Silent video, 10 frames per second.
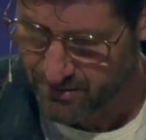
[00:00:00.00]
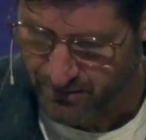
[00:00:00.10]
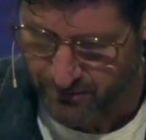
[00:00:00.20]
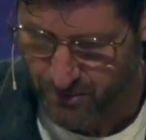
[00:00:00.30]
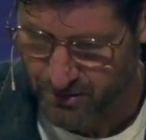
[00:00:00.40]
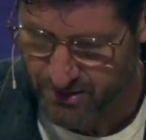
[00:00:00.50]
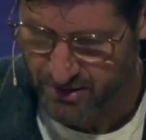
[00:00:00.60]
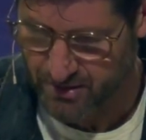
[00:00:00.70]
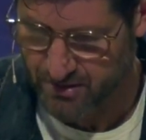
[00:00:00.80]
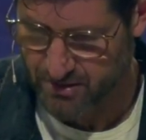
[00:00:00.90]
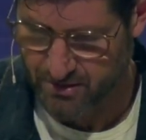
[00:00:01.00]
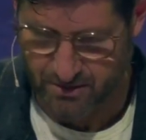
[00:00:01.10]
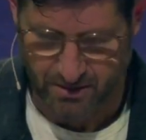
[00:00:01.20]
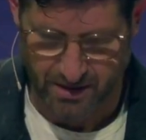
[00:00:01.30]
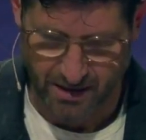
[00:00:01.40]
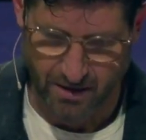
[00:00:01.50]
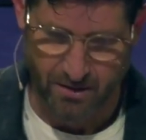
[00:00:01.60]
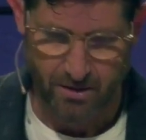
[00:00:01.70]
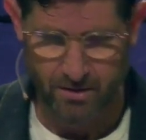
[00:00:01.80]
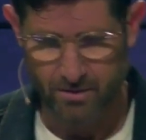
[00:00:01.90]
of mercy.
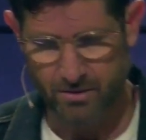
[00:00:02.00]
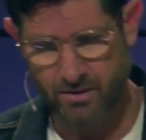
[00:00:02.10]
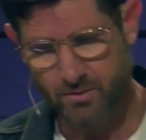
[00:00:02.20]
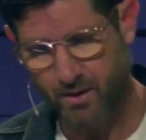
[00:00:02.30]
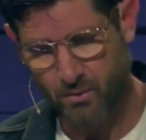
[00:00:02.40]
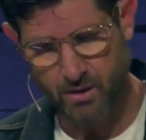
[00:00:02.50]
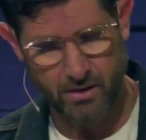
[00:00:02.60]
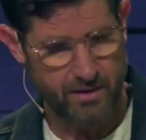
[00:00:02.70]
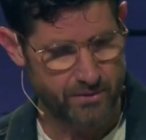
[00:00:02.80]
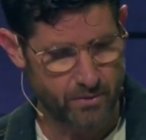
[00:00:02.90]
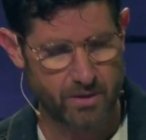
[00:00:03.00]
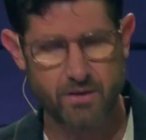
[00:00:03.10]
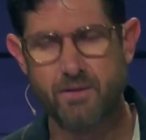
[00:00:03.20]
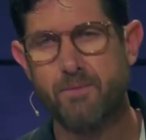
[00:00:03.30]
So here's what I want to leave you with,